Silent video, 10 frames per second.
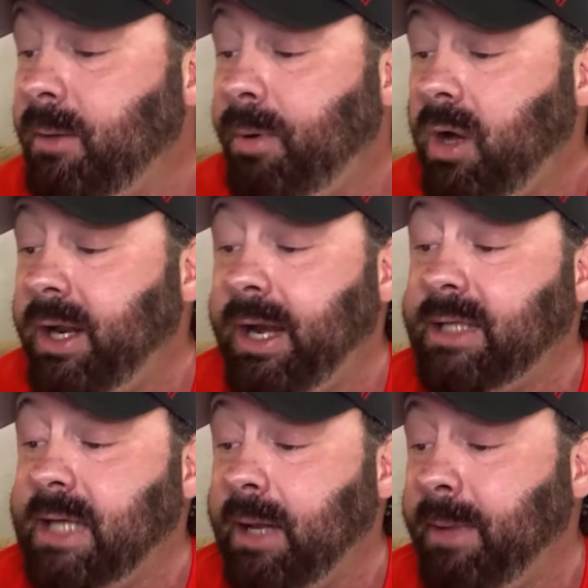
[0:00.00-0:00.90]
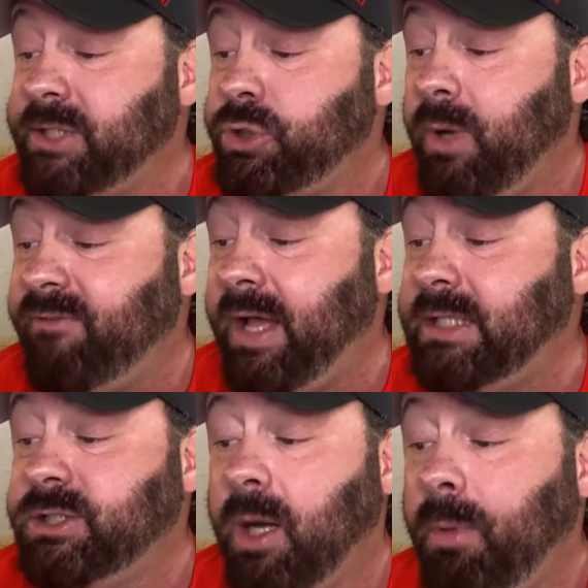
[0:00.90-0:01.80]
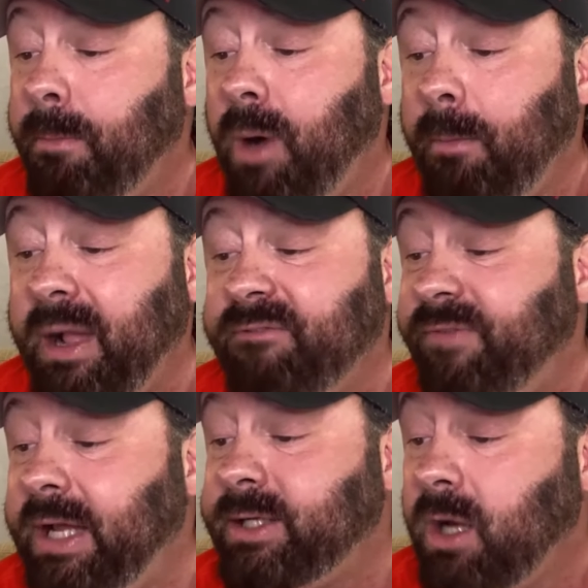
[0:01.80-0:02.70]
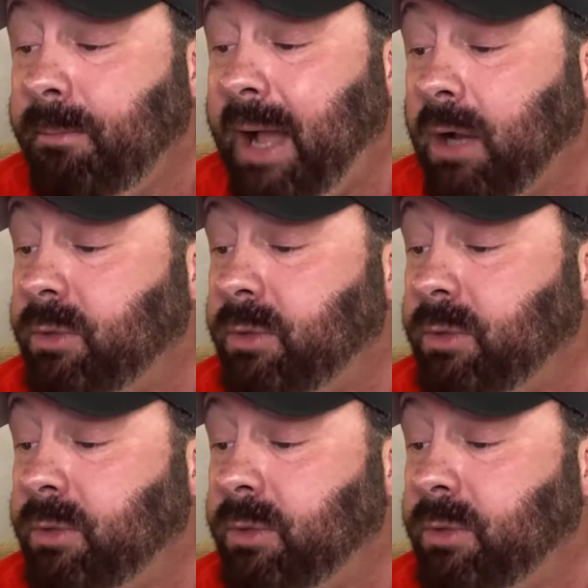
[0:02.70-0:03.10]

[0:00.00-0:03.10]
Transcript: upon in a tag match to have a double bump and feed comeback,